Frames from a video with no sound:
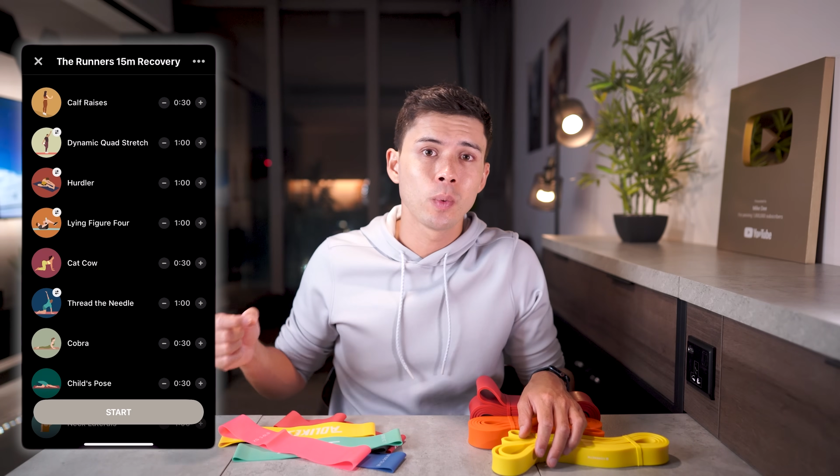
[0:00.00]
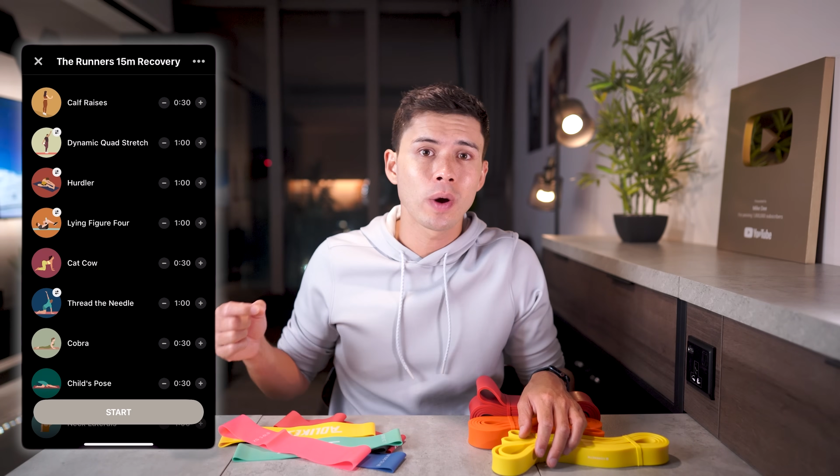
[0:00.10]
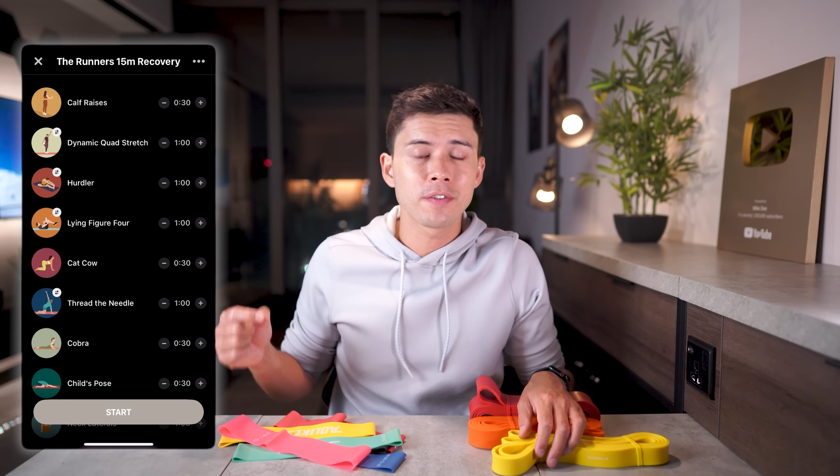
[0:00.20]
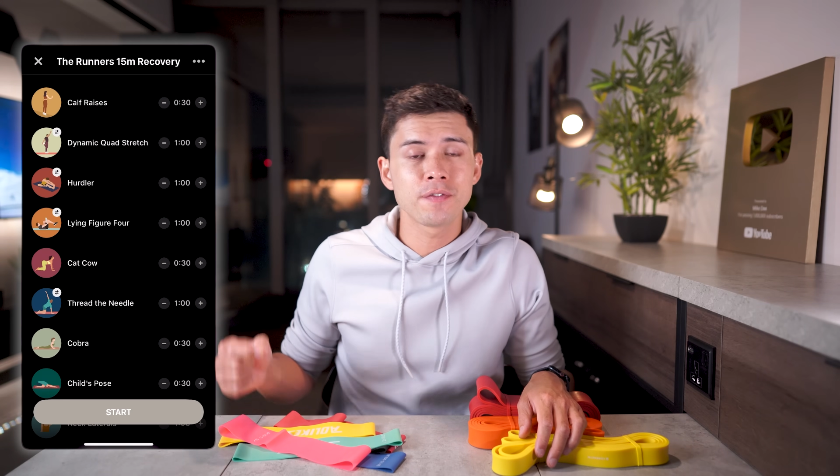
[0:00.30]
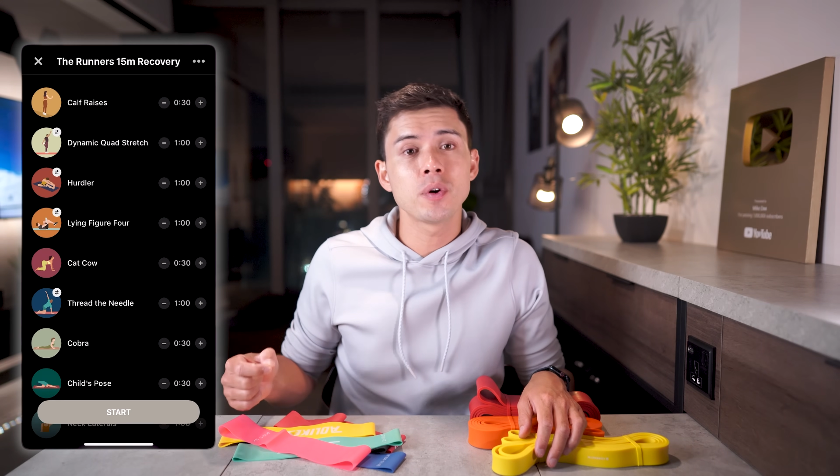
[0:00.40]

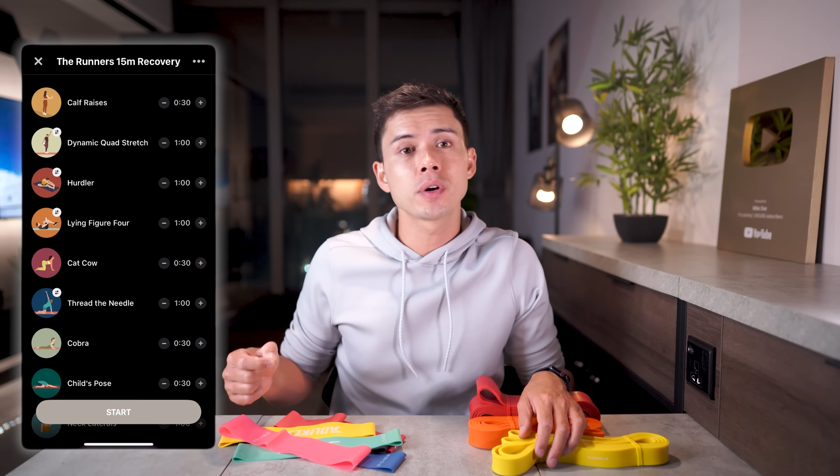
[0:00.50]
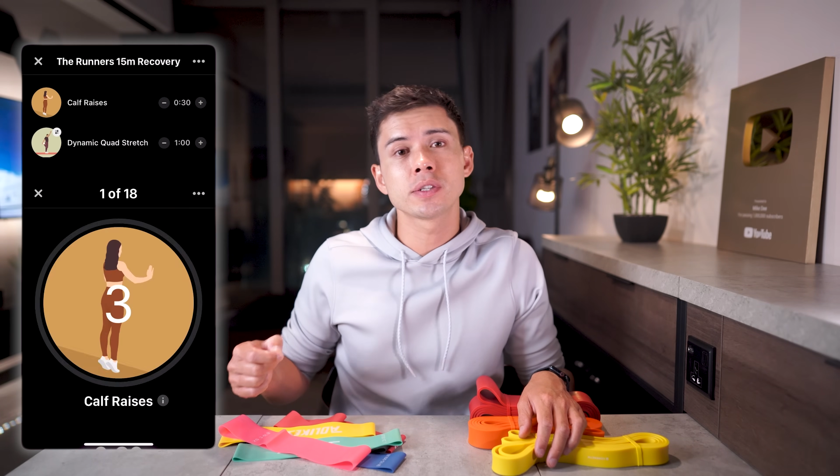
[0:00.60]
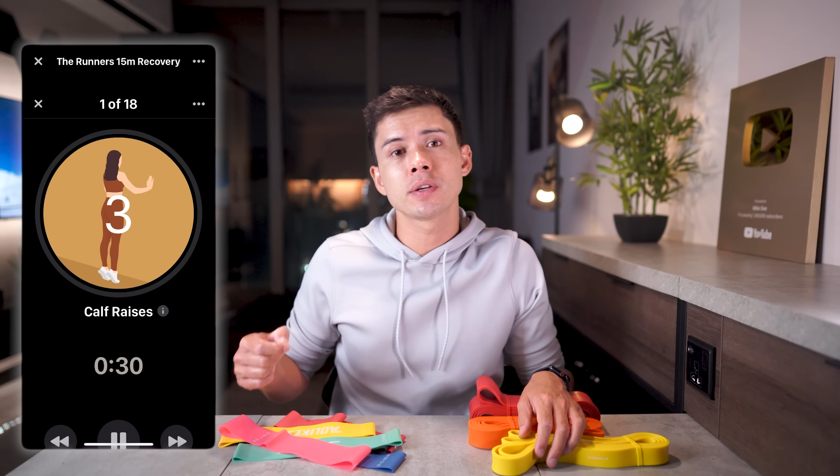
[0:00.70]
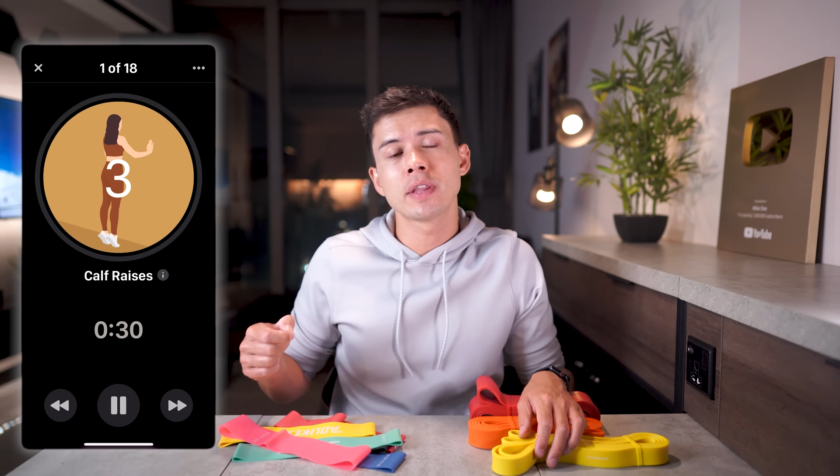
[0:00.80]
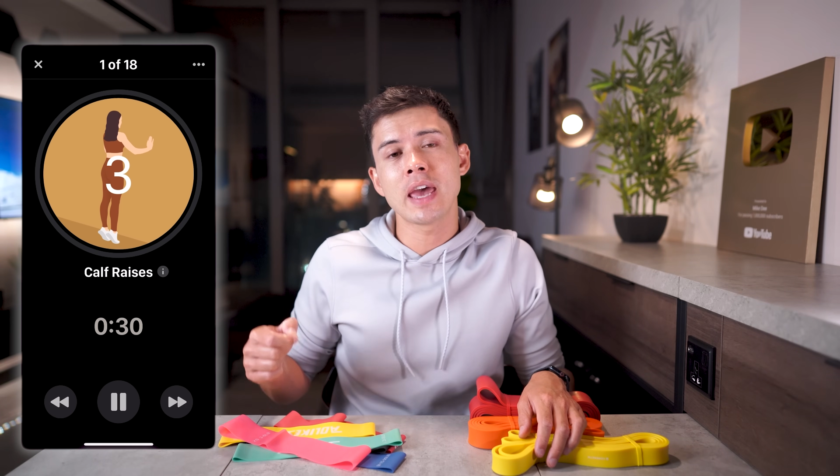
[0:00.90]
where I
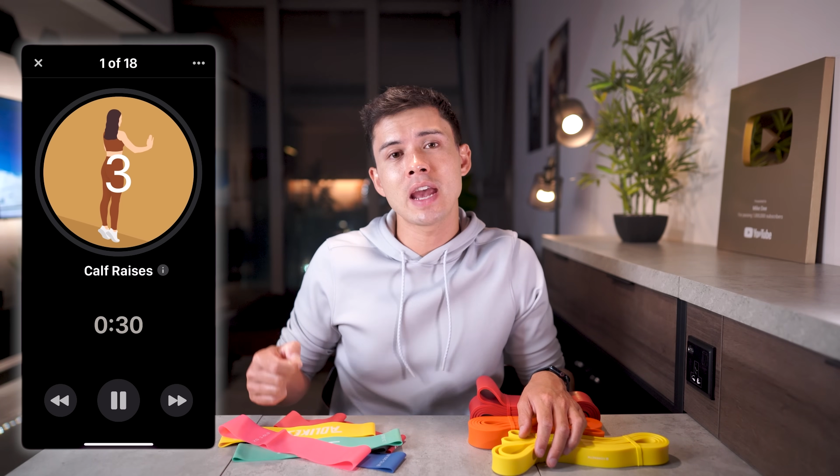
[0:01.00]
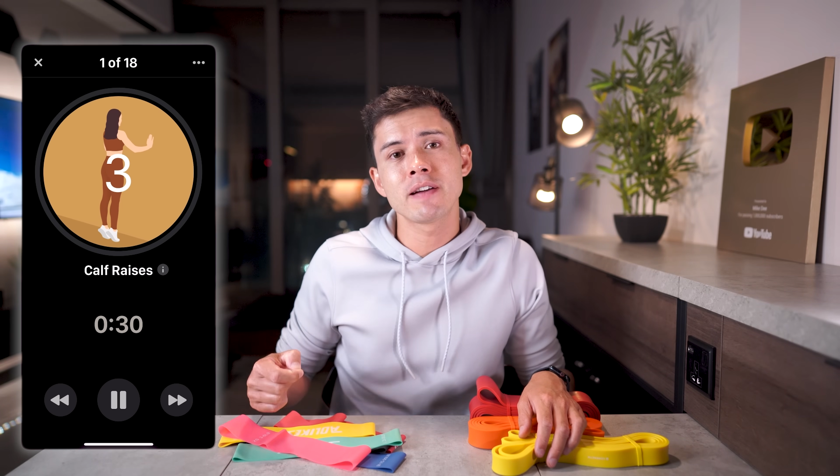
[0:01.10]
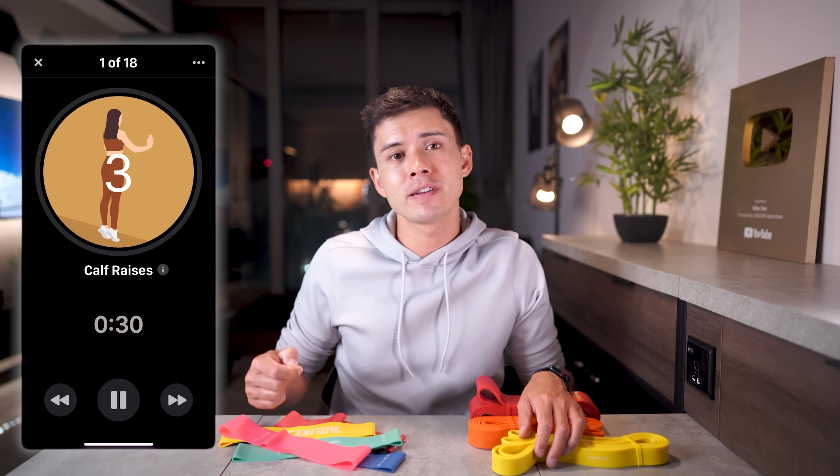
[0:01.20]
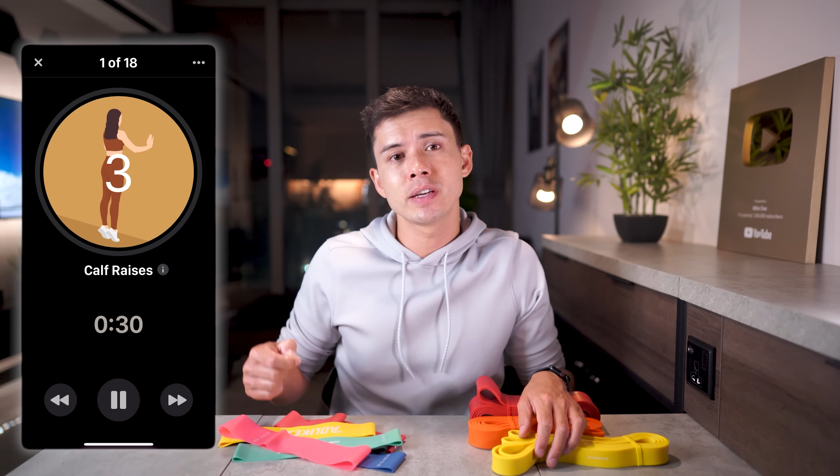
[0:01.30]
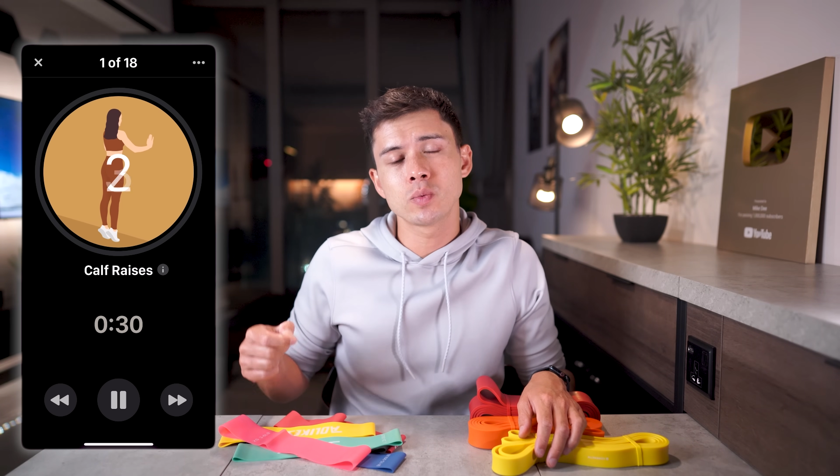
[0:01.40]
focus on the
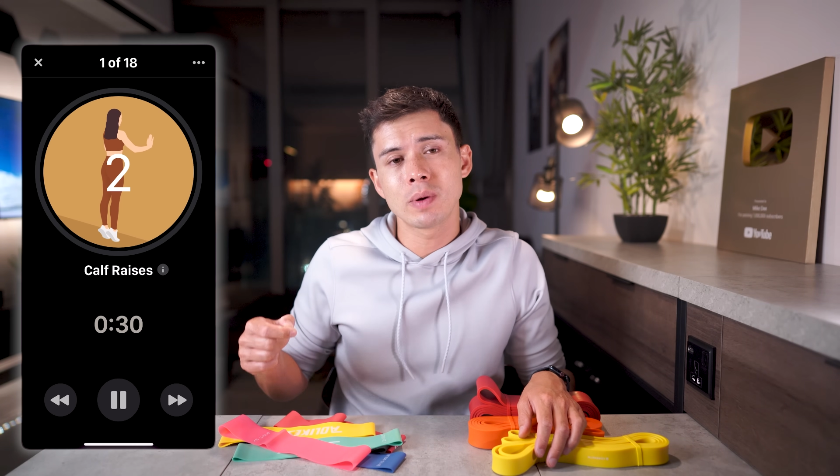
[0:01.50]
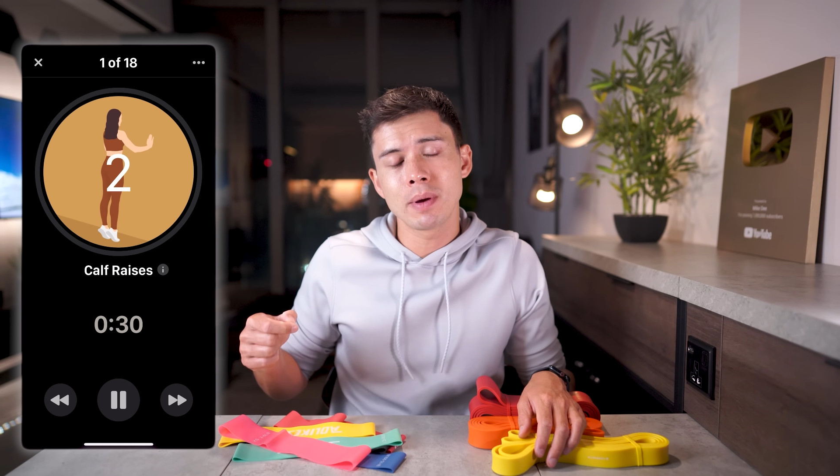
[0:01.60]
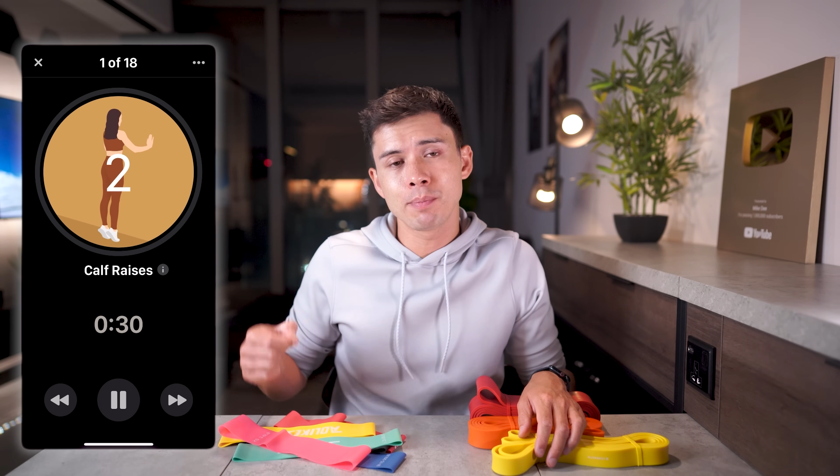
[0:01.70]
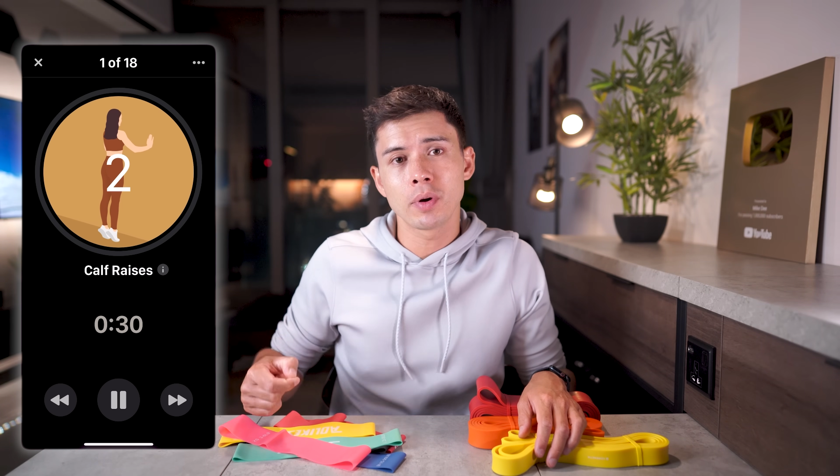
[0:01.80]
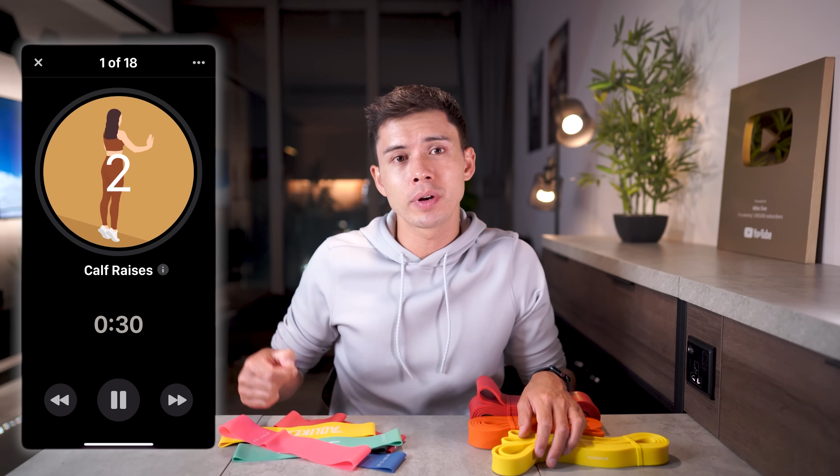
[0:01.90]
areas where
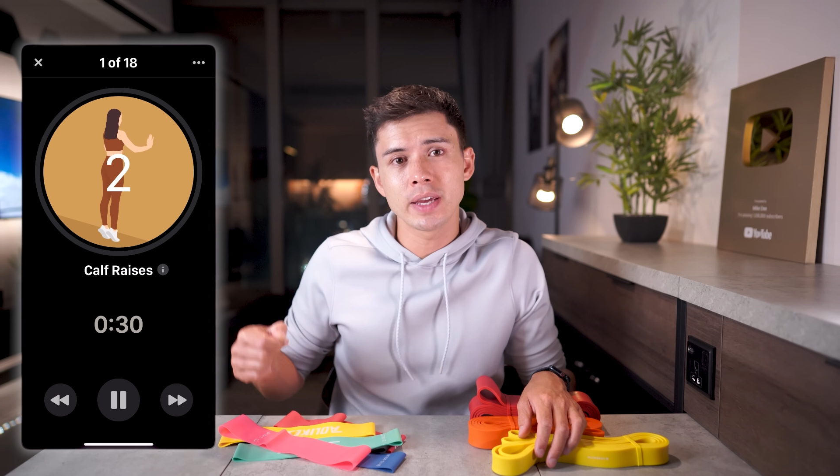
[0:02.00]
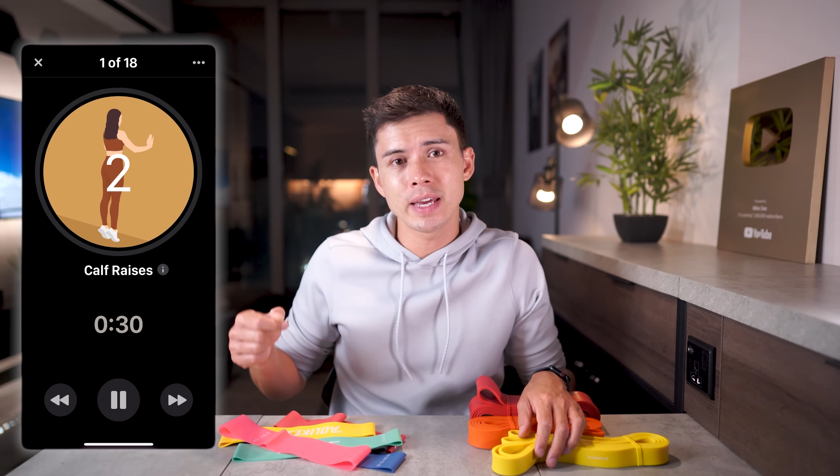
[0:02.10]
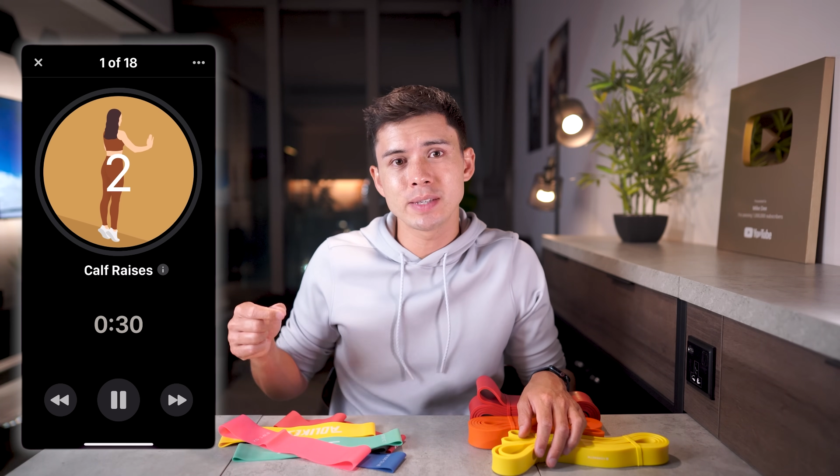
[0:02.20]
my body